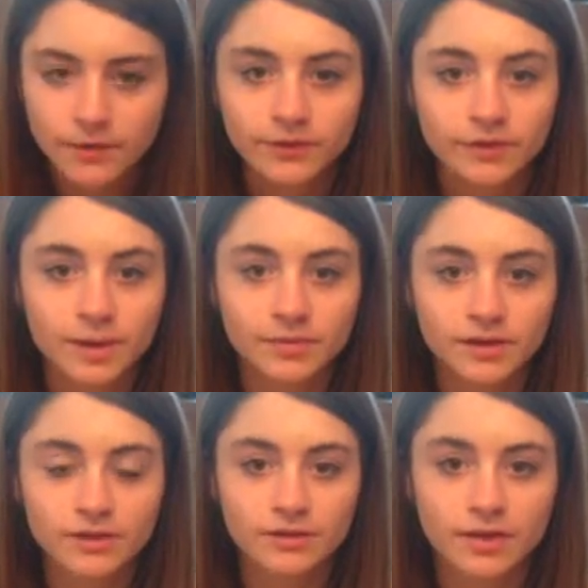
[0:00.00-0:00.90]
the
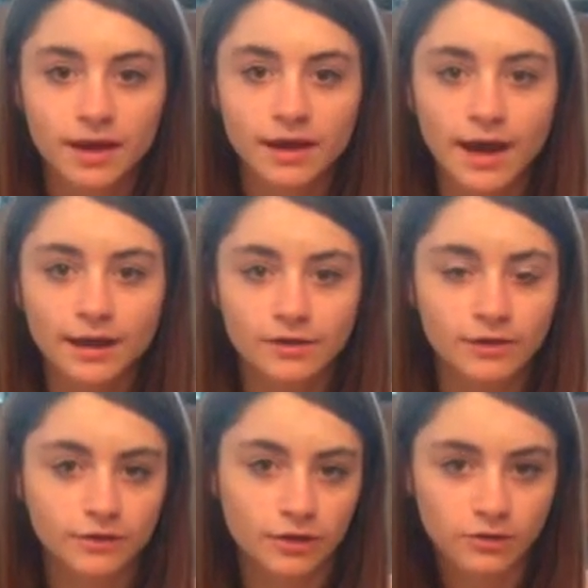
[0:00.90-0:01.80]
substance that I
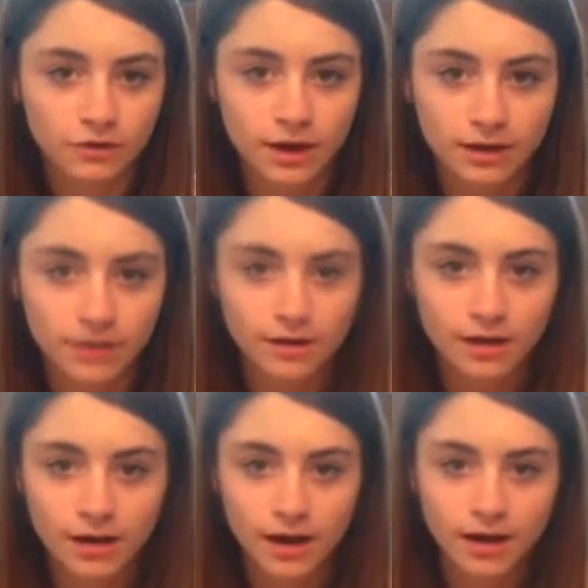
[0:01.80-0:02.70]
have just created
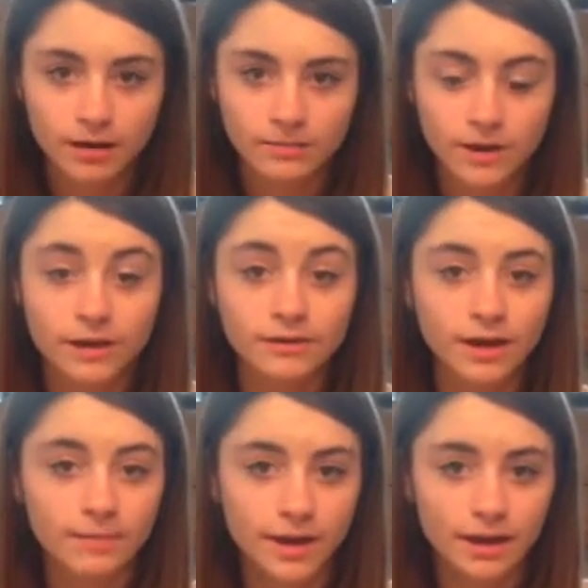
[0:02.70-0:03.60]
is
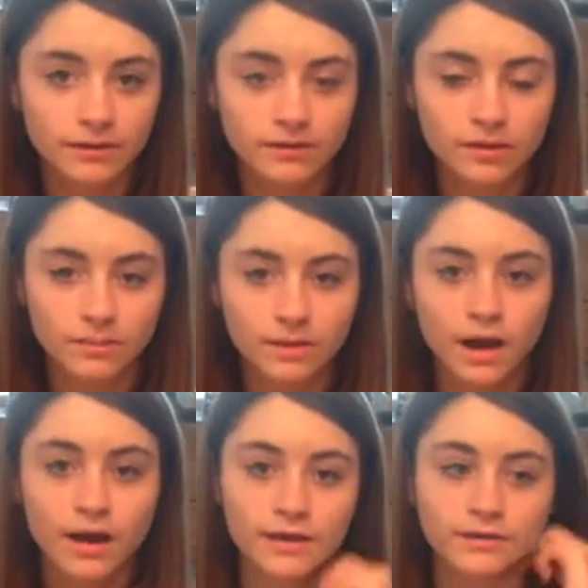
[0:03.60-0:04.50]
a base
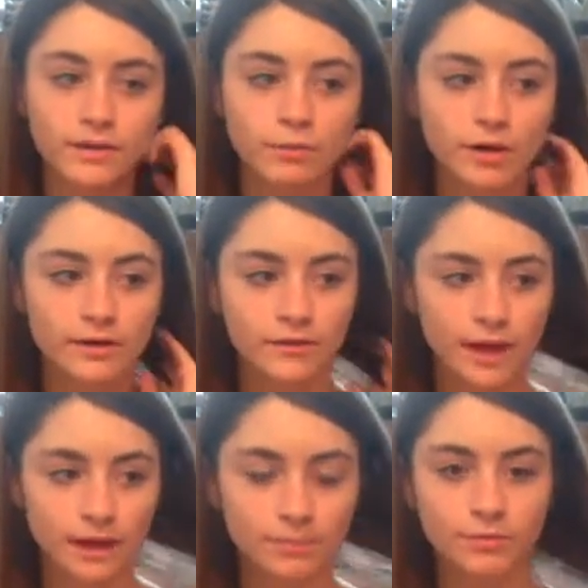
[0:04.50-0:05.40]
because it was
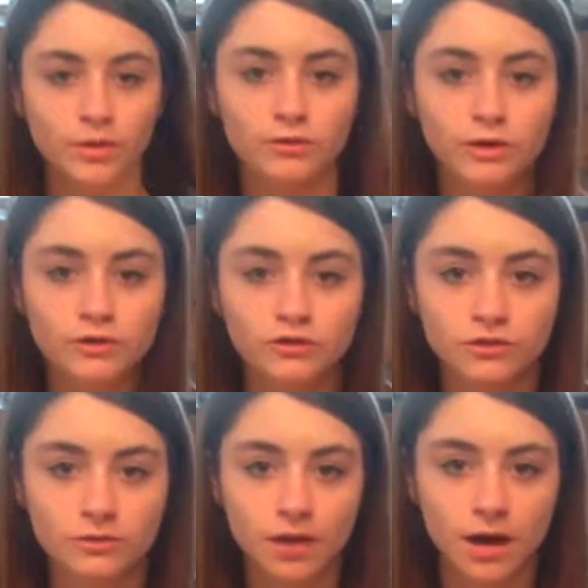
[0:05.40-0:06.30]
a
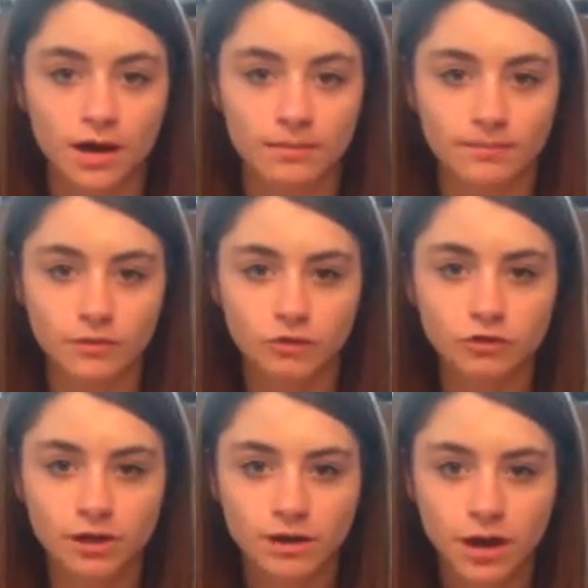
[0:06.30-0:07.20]
bluish
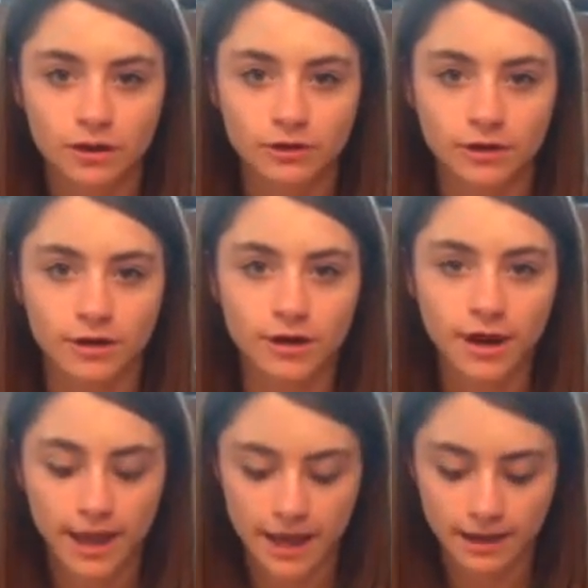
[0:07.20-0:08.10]
green color,
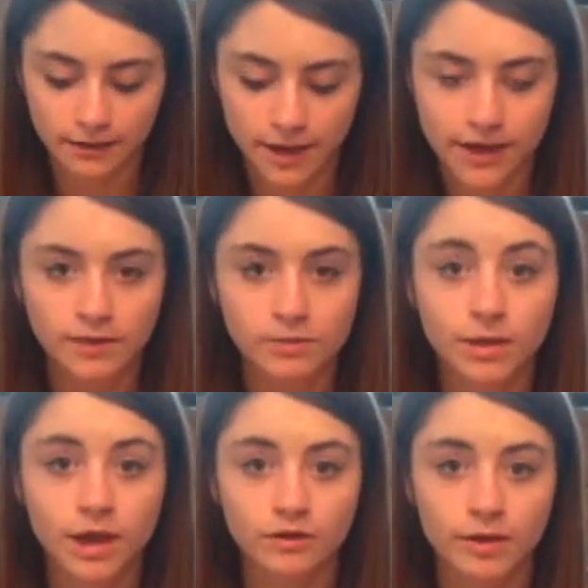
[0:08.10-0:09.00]
and that has a
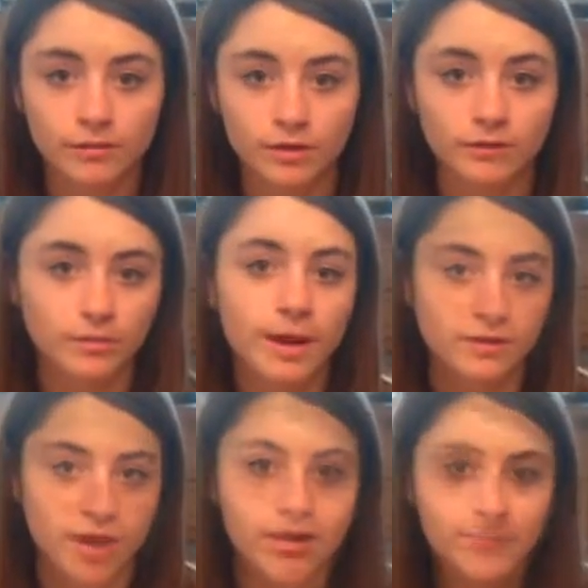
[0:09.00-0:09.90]
pH level of
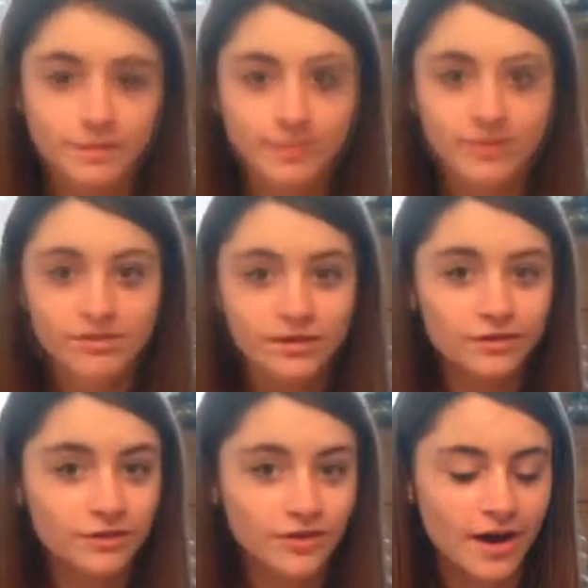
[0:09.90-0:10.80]
about 10. Now that the bases
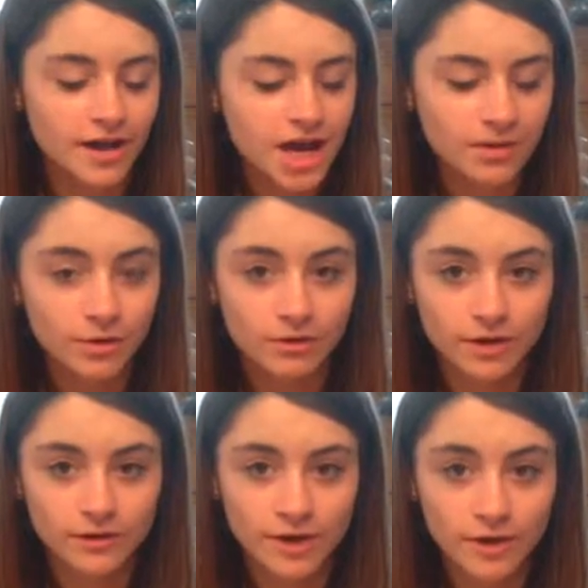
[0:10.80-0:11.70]
are done, I'm
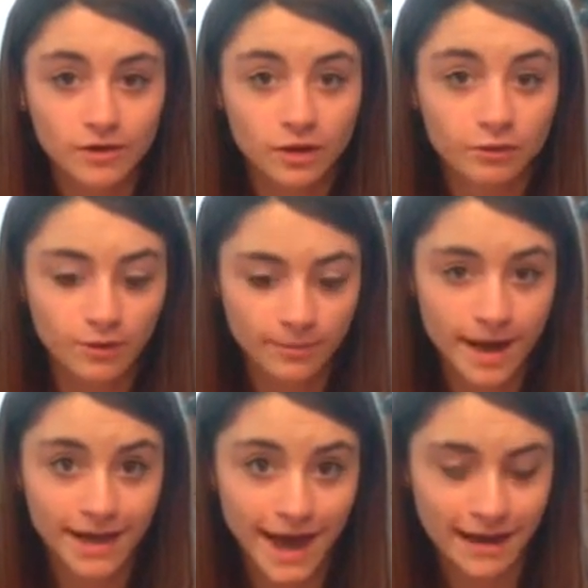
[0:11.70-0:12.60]
going to now start with
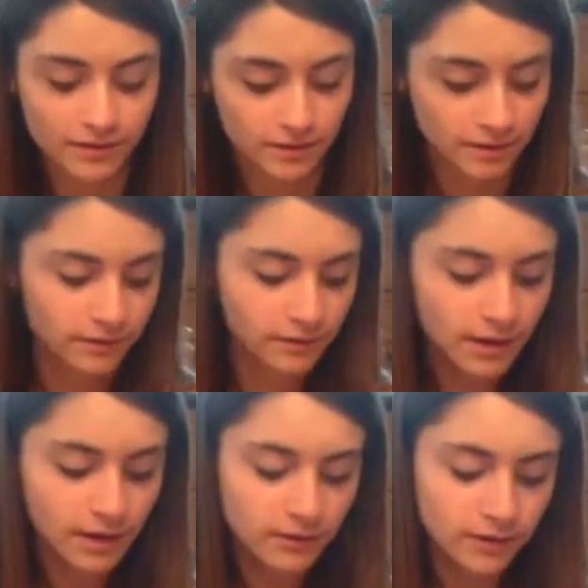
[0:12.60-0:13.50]
my acids.
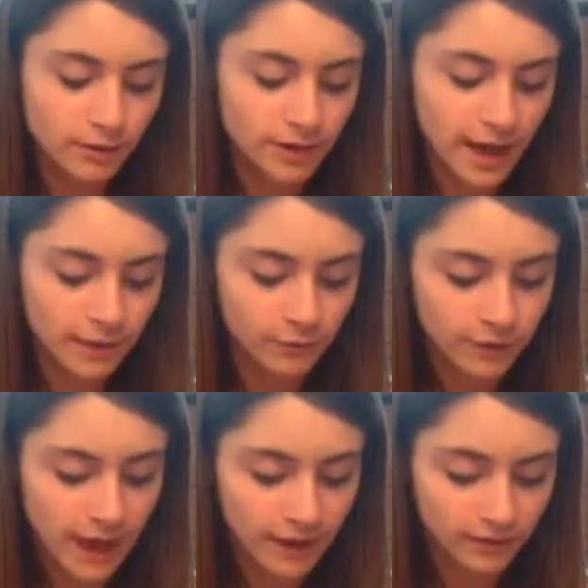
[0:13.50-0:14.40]
So again, for
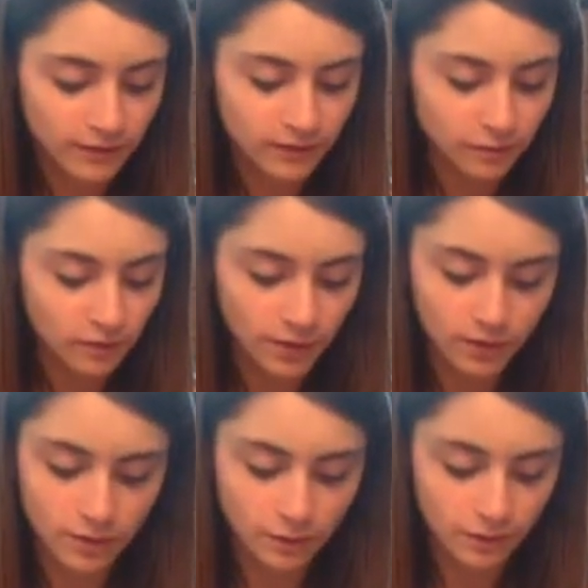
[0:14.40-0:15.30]
the acids, I'm just going
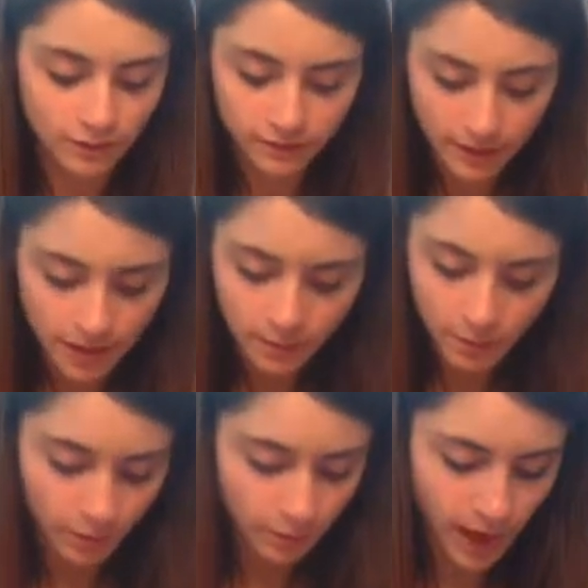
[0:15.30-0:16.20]
to use the same
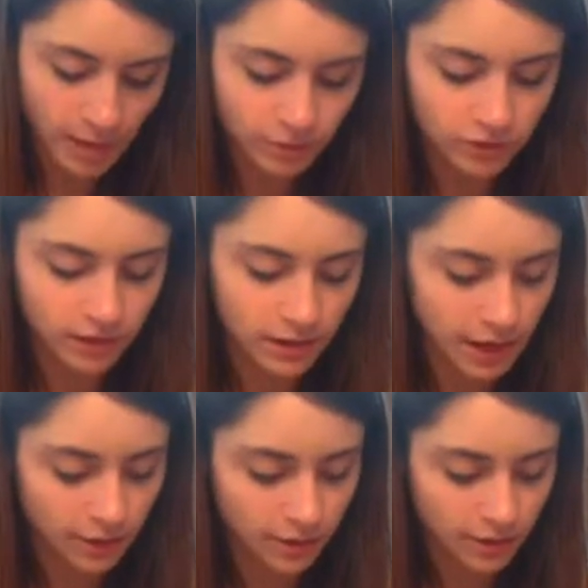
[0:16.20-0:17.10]
purple cabbage
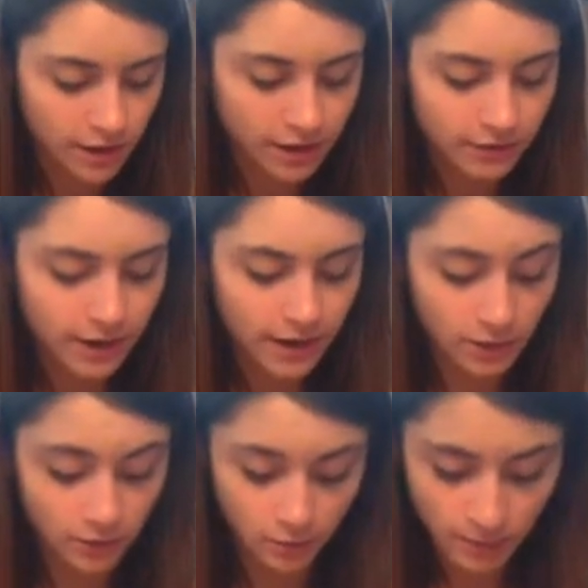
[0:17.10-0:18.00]
indicator that I
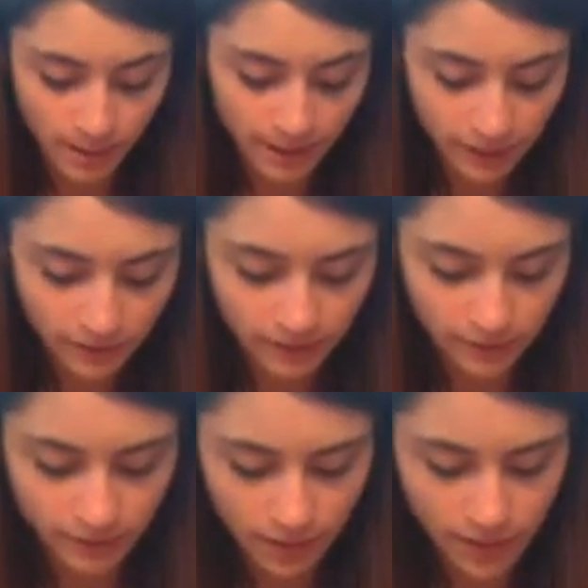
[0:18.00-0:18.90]
used for my
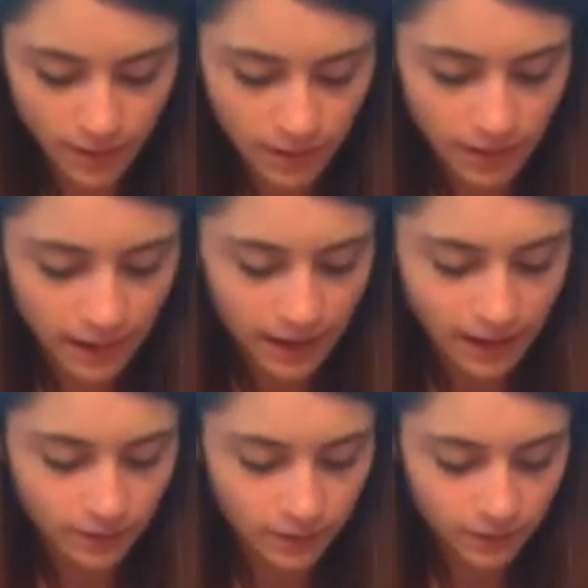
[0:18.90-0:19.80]
bases.
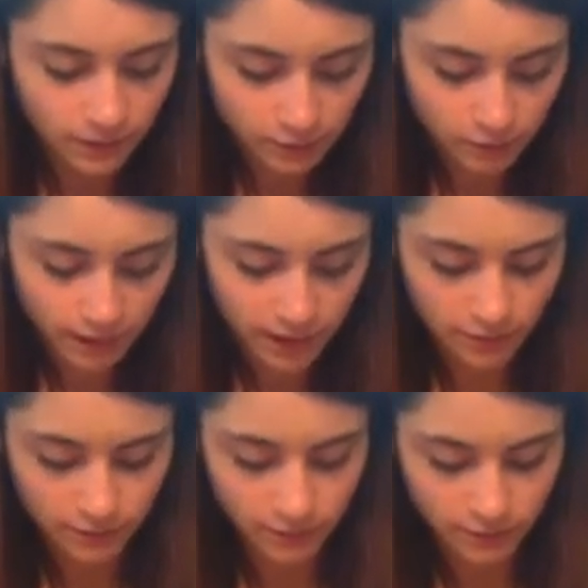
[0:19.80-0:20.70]
And it only
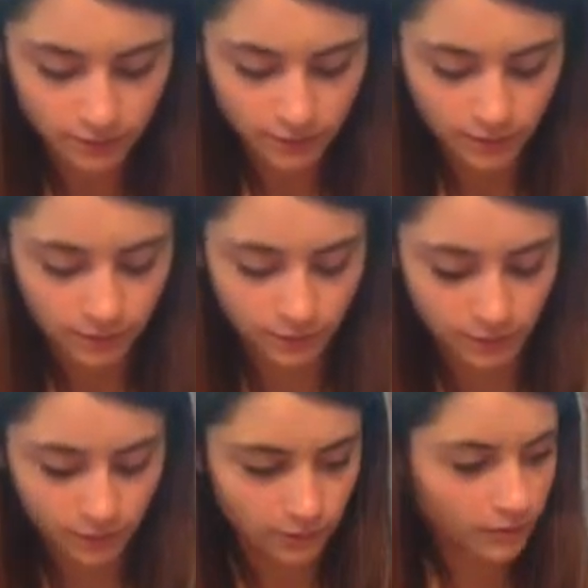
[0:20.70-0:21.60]
requires a few
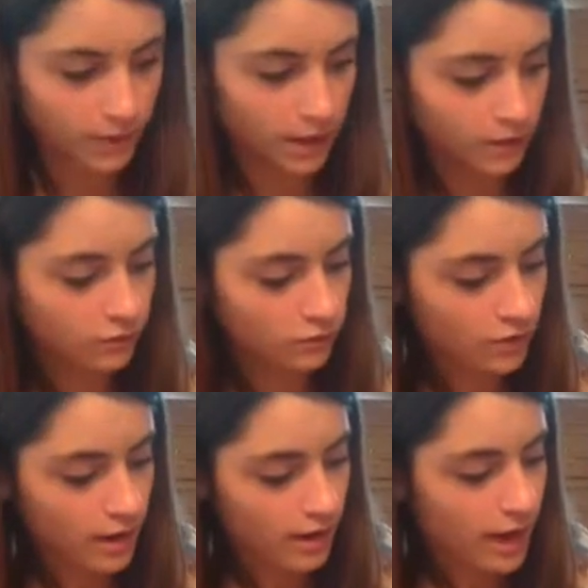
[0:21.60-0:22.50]
spoonfuls of each.
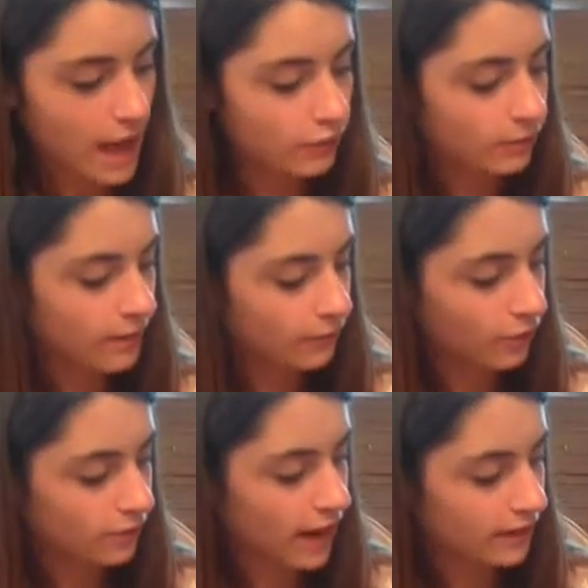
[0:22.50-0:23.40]
And for my
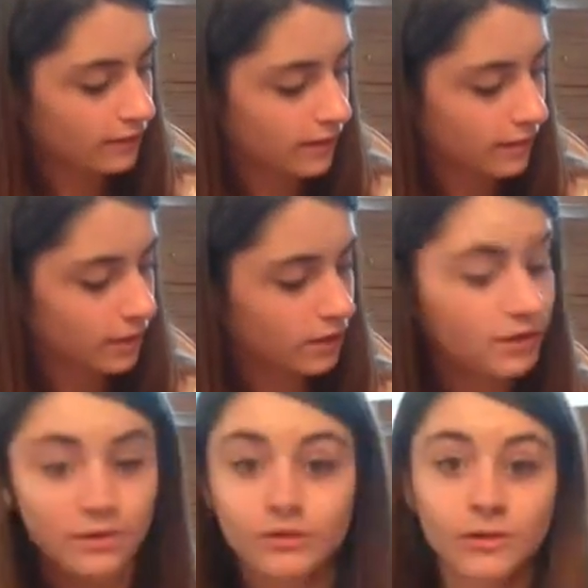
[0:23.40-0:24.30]
first acid that I'm
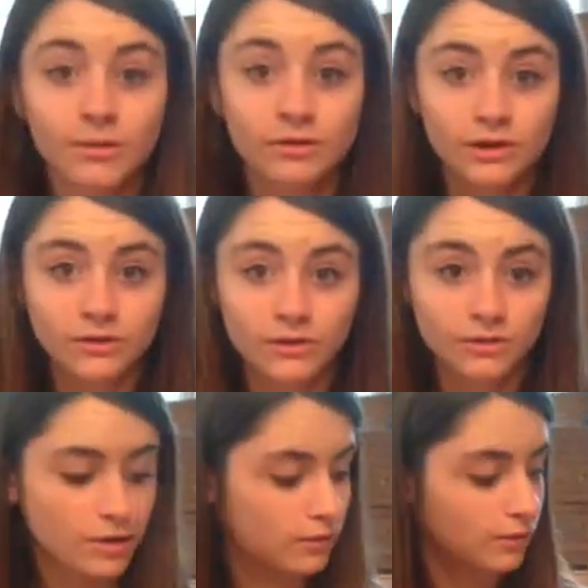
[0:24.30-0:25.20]
going to
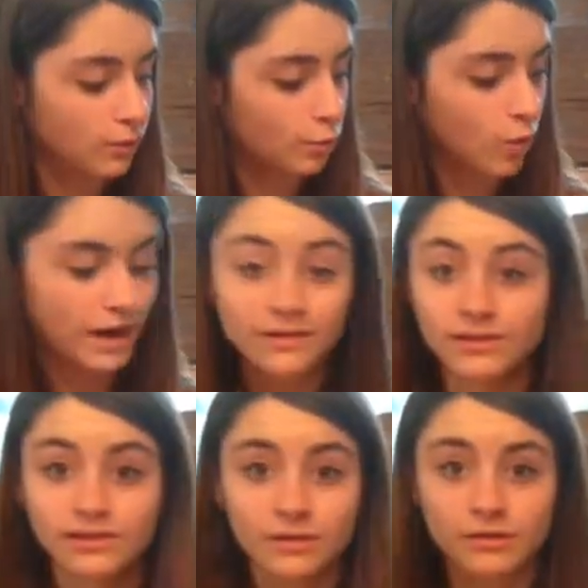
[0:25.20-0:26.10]
use white
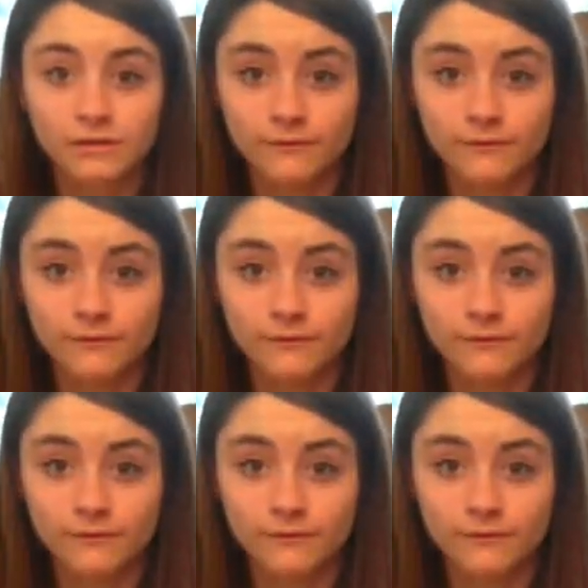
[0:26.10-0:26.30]
distilled